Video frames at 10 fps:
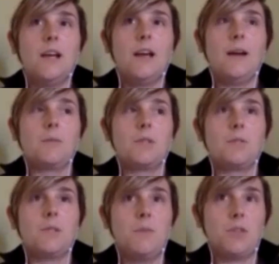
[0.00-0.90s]

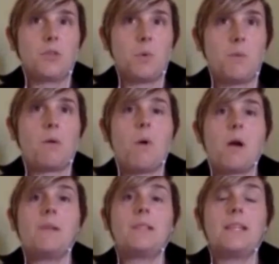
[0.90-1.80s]
to meet those permit
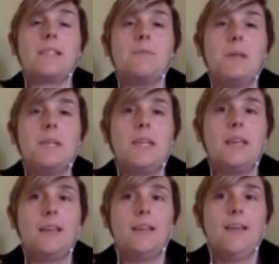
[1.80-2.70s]
requirements and to
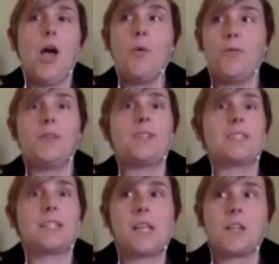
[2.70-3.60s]
be helpful and
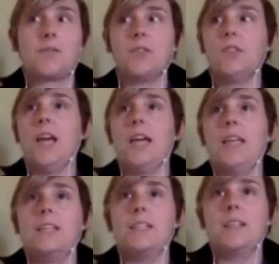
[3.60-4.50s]
successful
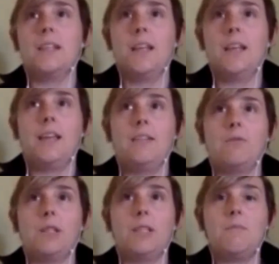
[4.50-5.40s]
and
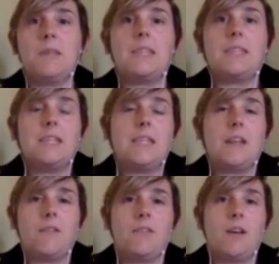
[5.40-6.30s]
really meet the
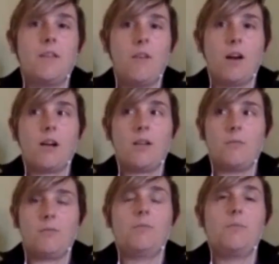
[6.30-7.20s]
need of
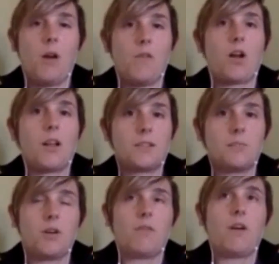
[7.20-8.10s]
our
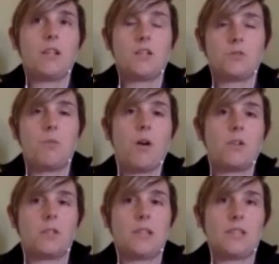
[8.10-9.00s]
customer, of our industry
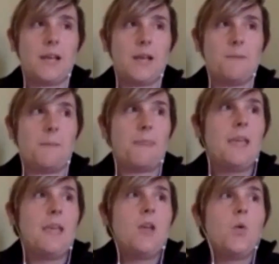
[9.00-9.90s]
partners at the time,
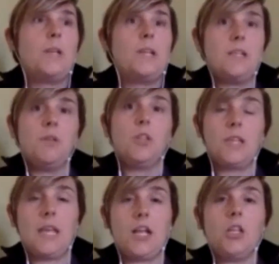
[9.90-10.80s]
we need to be
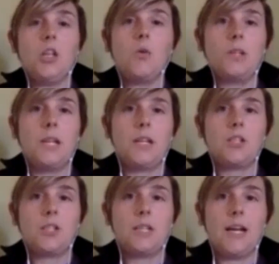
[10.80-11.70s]
looking at a low
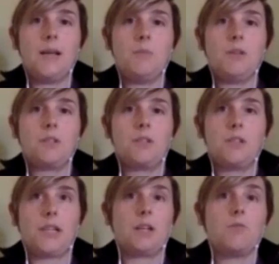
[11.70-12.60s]
detention time,
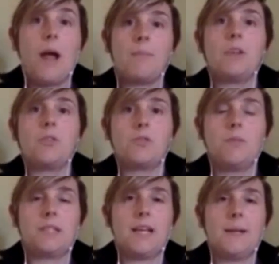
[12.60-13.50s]
like a rapid
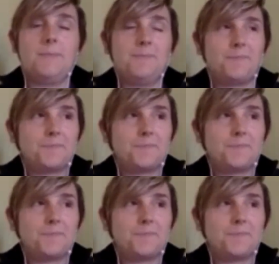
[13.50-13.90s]
treatment time.